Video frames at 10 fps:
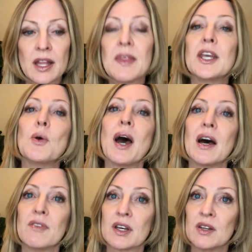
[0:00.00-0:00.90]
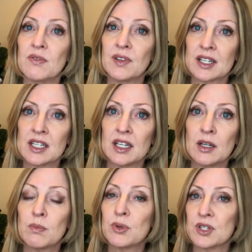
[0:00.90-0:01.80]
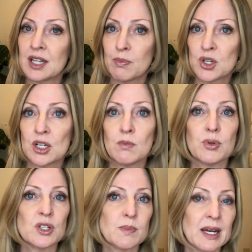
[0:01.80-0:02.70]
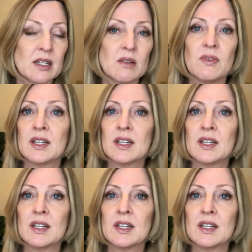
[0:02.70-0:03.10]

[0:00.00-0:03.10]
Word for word: that you have the conflicting perception, perspective,